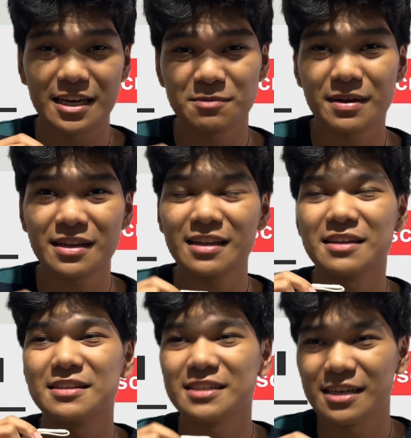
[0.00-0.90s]
I spent a lot
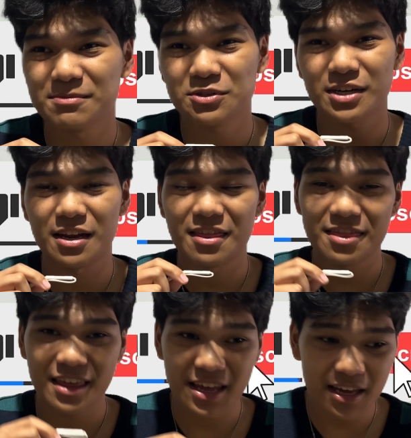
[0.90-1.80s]
of time trying
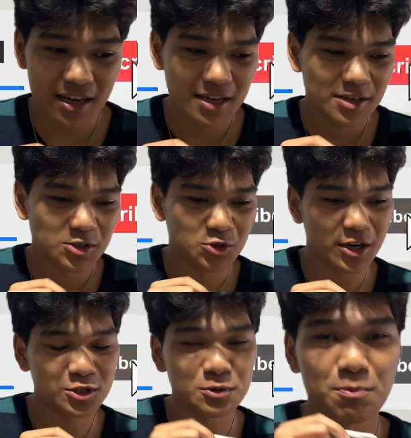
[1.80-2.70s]

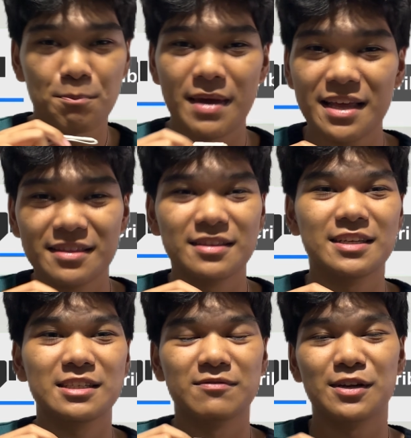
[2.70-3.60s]
to make
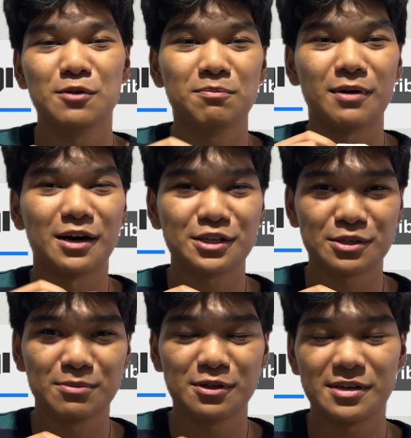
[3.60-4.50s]
this video possible,